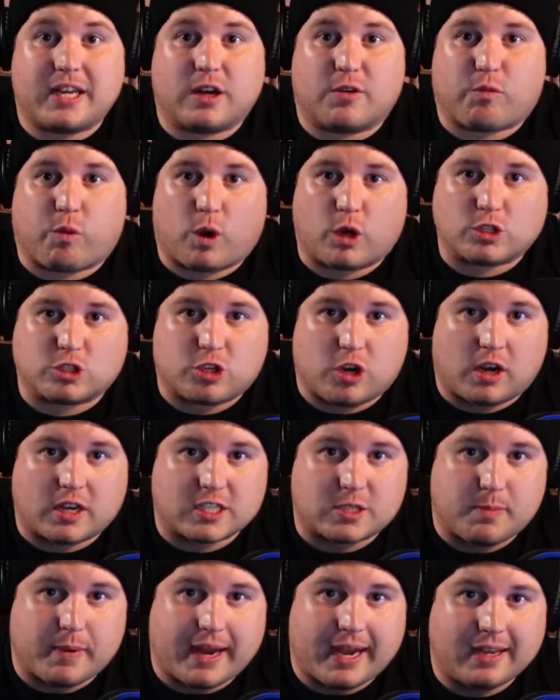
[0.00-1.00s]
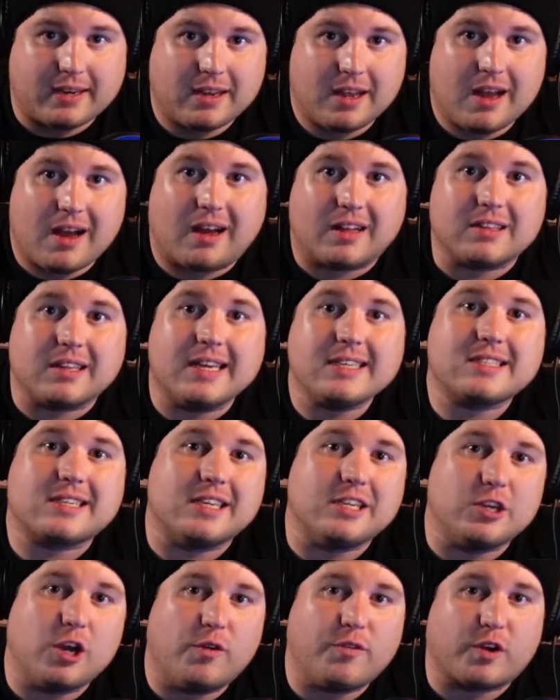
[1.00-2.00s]
of World's Strongest Man, Oleksiy
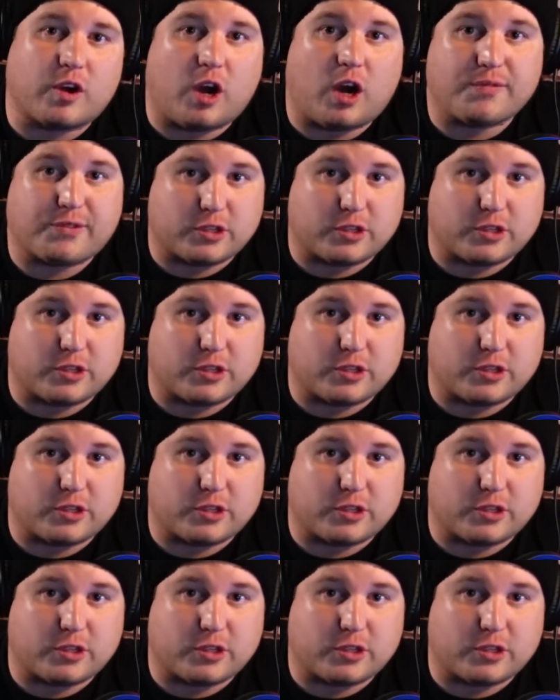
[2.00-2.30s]
Novakov, the